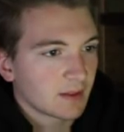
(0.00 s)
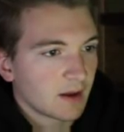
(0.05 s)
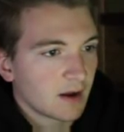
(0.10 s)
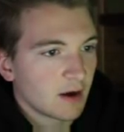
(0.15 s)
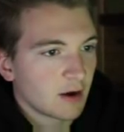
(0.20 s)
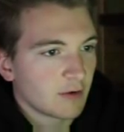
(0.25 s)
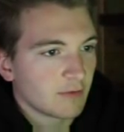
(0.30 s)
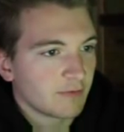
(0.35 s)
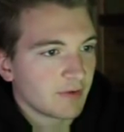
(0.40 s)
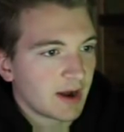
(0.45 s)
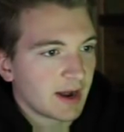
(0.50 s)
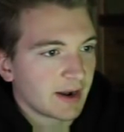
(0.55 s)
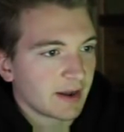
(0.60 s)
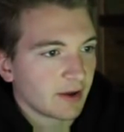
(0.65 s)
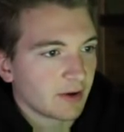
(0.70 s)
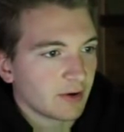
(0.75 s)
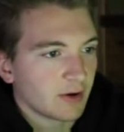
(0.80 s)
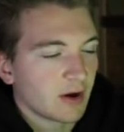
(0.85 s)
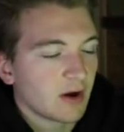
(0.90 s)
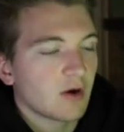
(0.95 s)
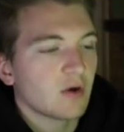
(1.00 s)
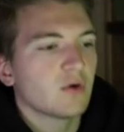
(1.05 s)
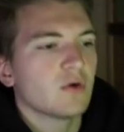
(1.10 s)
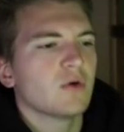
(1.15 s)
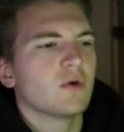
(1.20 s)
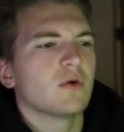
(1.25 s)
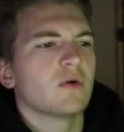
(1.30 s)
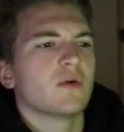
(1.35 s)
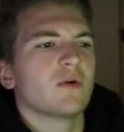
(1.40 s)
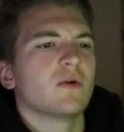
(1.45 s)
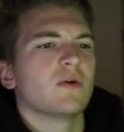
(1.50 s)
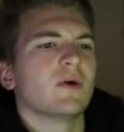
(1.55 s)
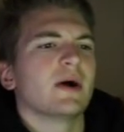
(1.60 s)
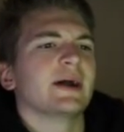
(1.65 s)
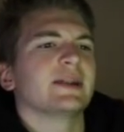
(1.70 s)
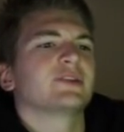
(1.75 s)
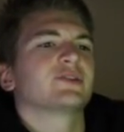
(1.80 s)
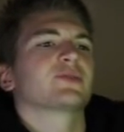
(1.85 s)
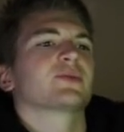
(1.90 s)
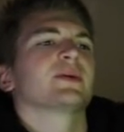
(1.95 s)
Oh, Votto. Oh,
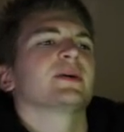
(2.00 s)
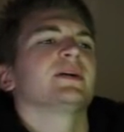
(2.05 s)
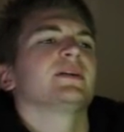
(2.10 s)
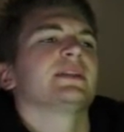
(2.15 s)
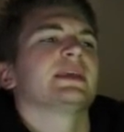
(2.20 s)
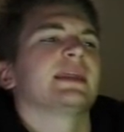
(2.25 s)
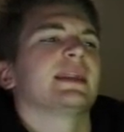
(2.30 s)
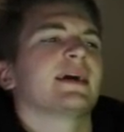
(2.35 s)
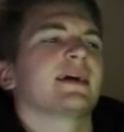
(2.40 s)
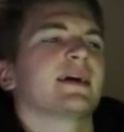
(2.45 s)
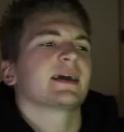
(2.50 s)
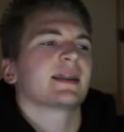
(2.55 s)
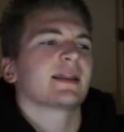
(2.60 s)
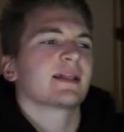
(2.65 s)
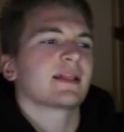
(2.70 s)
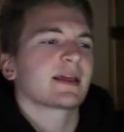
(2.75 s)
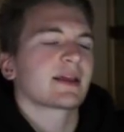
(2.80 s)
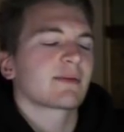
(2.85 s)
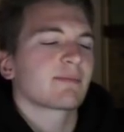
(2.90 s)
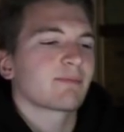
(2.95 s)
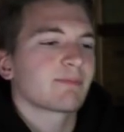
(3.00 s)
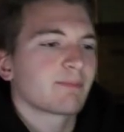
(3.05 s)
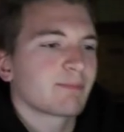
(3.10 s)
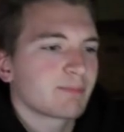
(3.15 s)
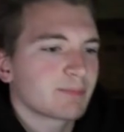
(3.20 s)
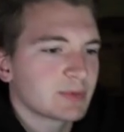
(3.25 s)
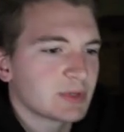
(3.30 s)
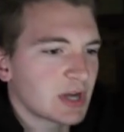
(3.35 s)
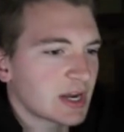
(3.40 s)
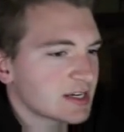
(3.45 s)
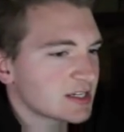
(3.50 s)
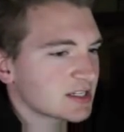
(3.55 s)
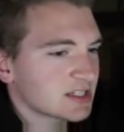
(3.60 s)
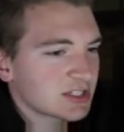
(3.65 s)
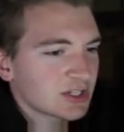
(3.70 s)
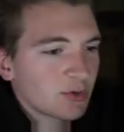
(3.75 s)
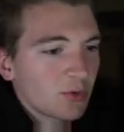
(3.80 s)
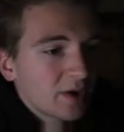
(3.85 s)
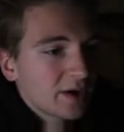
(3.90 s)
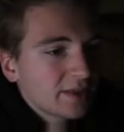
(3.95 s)
I drilled it. hit it like I just
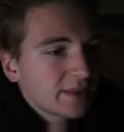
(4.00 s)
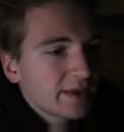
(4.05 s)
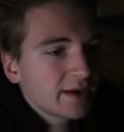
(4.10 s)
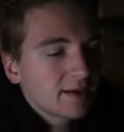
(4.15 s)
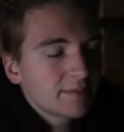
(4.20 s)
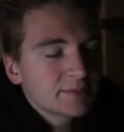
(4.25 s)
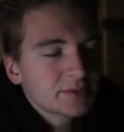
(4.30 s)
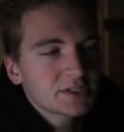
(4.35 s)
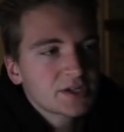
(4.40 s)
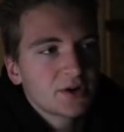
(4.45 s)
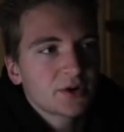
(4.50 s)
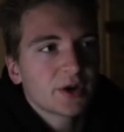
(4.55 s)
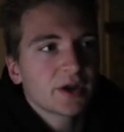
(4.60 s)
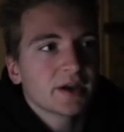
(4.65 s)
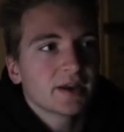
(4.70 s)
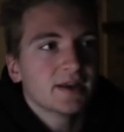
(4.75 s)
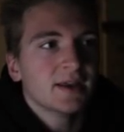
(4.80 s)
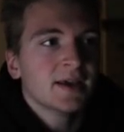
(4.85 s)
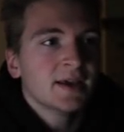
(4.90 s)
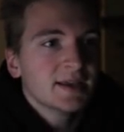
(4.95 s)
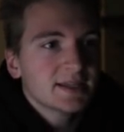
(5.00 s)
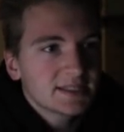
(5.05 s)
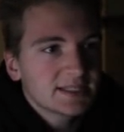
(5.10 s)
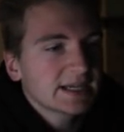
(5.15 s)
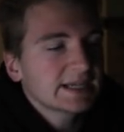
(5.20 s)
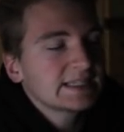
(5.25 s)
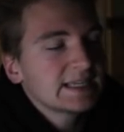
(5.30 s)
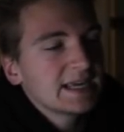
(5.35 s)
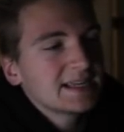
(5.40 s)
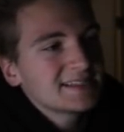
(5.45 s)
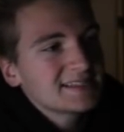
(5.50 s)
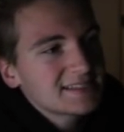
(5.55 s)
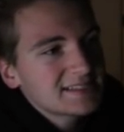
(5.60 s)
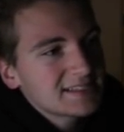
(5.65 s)
squared that up so good. Six hits,